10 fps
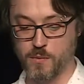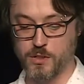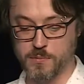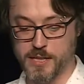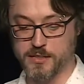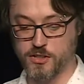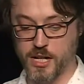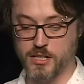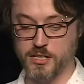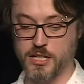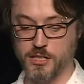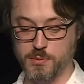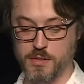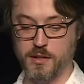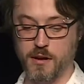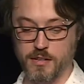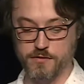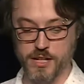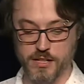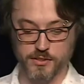which means changes need to be thoroughly
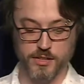vetted